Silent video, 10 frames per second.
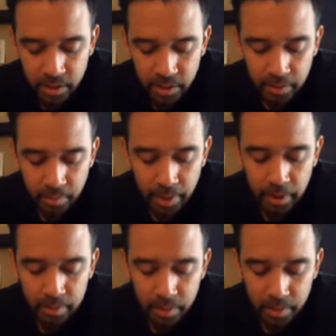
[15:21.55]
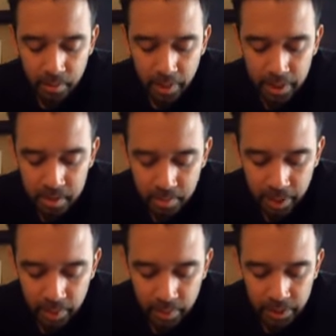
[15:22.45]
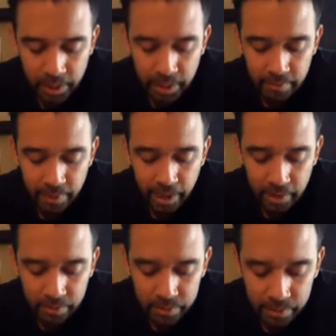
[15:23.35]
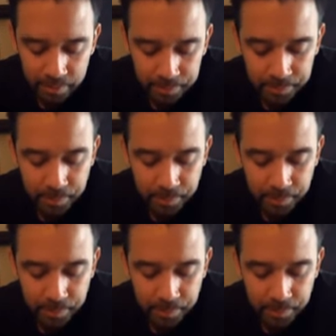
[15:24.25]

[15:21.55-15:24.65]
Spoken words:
to the brakes by relay valves.